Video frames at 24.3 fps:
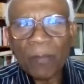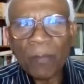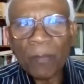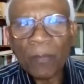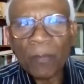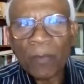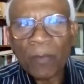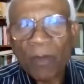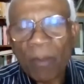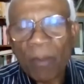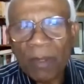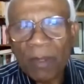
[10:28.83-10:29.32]

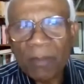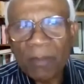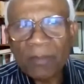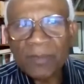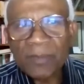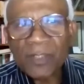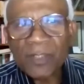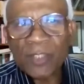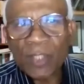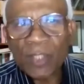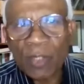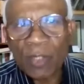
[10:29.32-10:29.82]

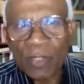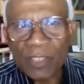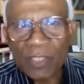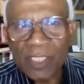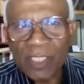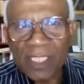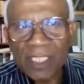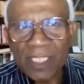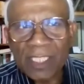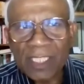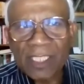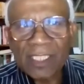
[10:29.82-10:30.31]
problems,
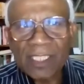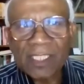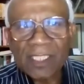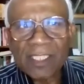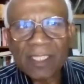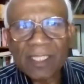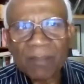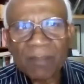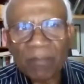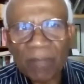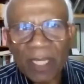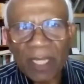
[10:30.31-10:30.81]

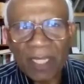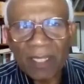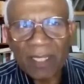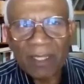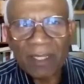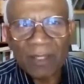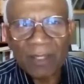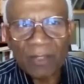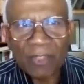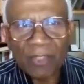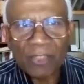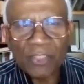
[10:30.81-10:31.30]
concerns,
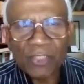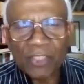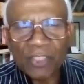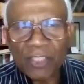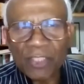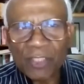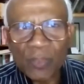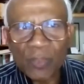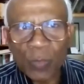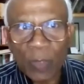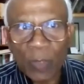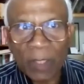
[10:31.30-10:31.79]
medical
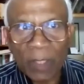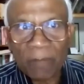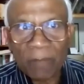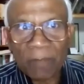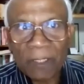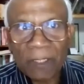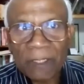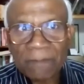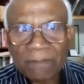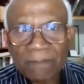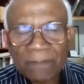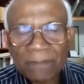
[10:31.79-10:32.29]
conditions,
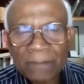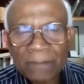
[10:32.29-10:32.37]
whatever.